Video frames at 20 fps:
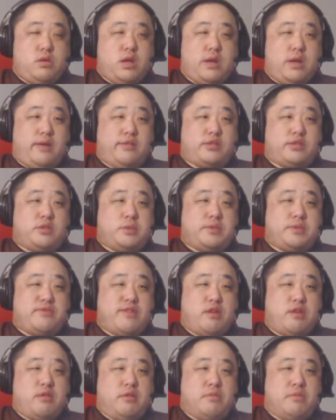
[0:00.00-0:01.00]
I'm supposed to
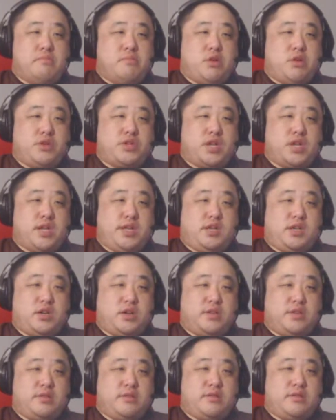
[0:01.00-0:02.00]
follow a marked
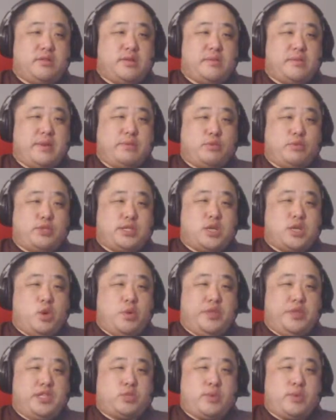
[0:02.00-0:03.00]
icon. Am I supposed to
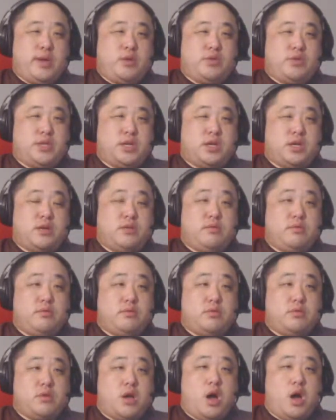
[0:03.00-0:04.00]
go in this way or not?
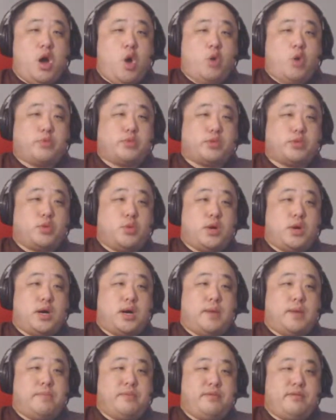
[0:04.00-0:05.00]
Oh, it's supposed to go
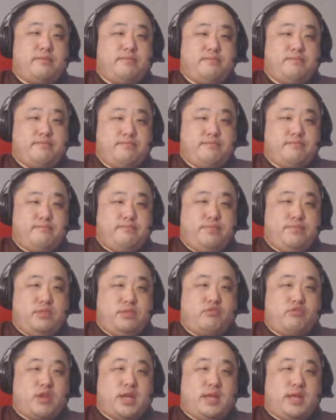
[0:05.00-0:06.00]
up.
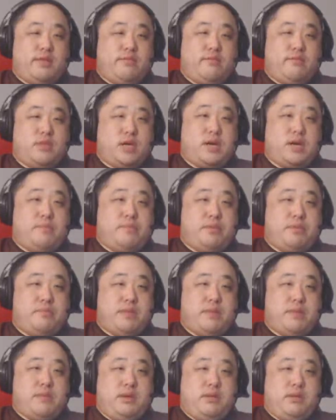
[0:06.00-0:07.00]
Right? Up,
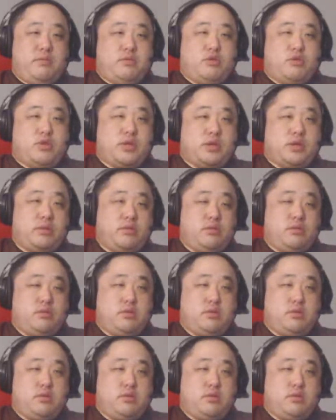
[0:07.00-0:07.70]
maybe? Hold on.